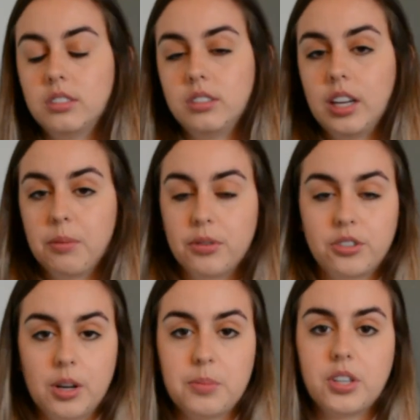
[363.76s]
get a
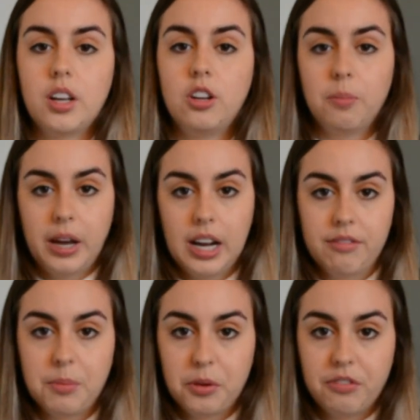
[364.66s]
prescription, you'll pick it
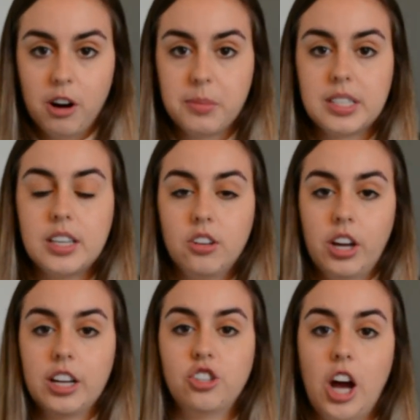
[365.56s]
up from the pharmacy, you'll
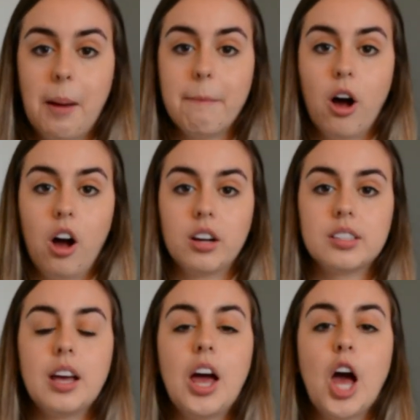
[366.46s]
get a giant box.
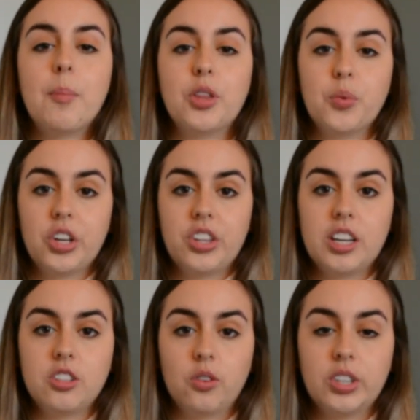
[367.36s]
But the real thing
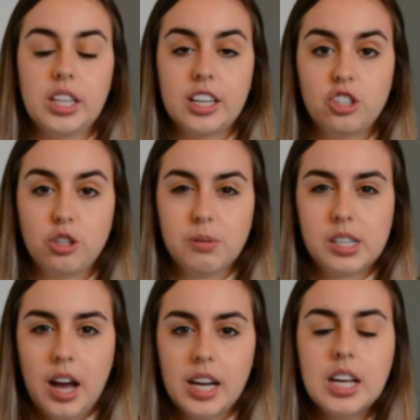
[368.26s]
is only like super
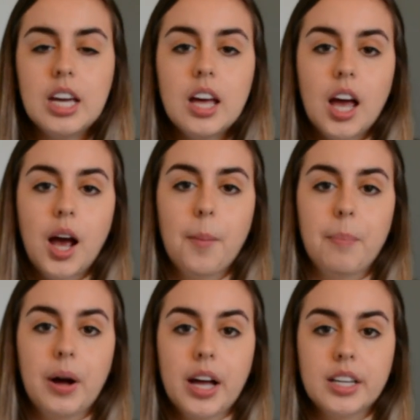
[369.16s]
tiny,
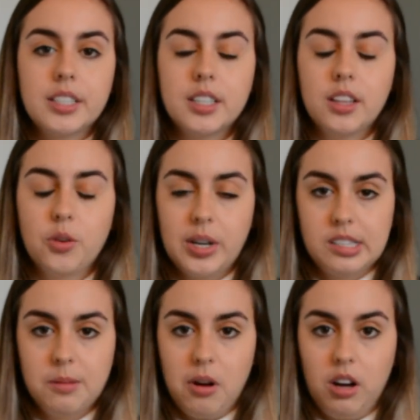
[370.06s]
but the rest
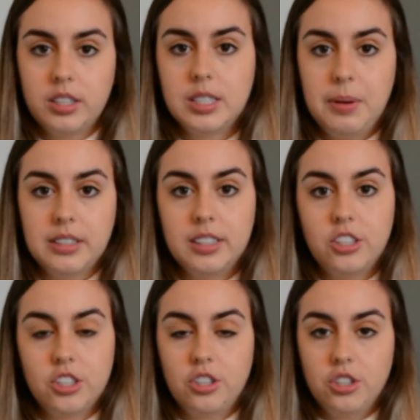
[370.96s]
of the box is basically
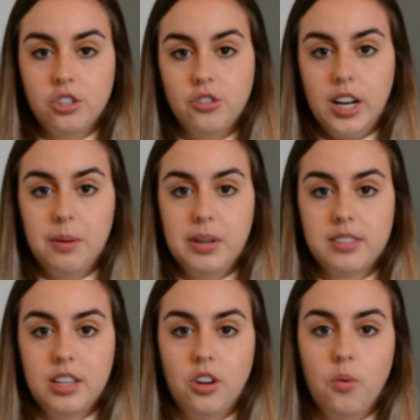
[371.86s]
just the string because
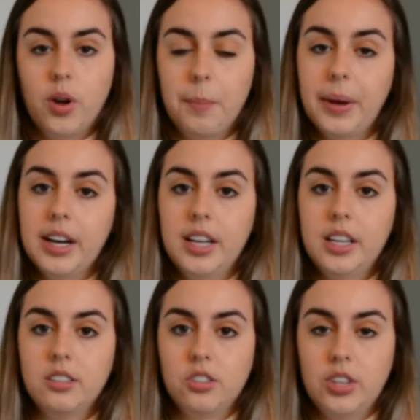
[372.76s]
they don't want to bend
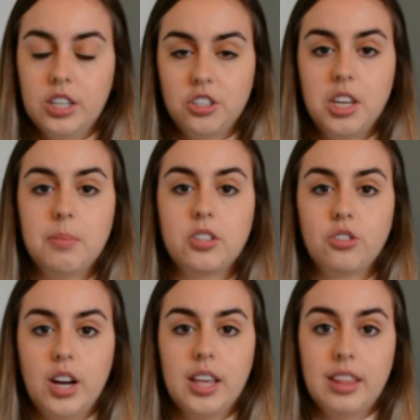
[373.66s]
it, so they just keep it
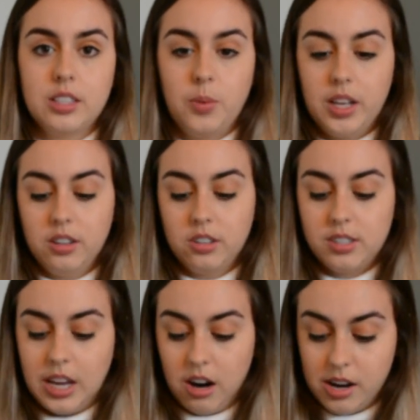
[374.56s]
straight, and that's why it looks
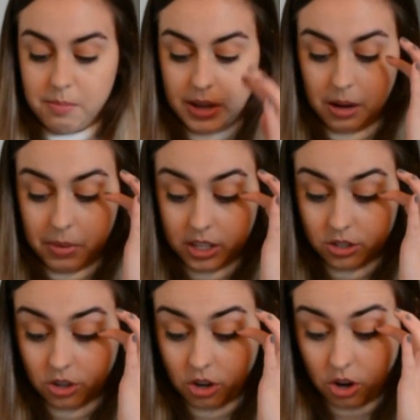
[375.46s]
scary and big, but
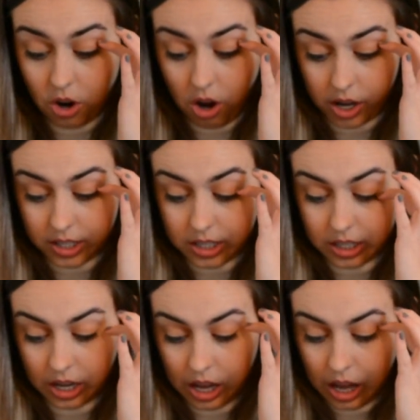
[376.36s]
it's not.
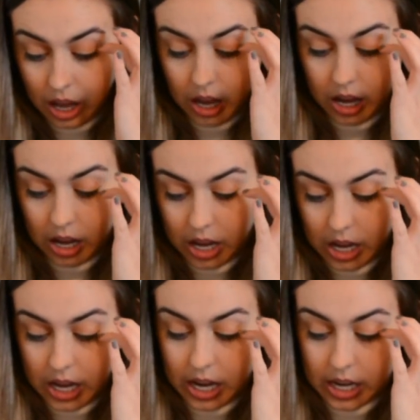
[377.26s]

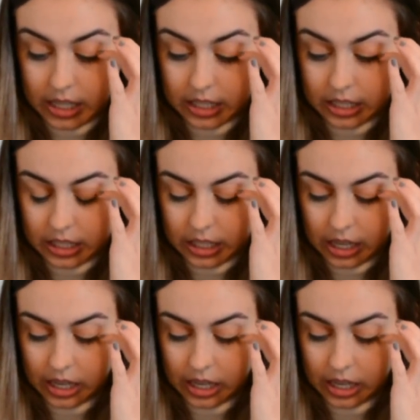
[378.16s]
And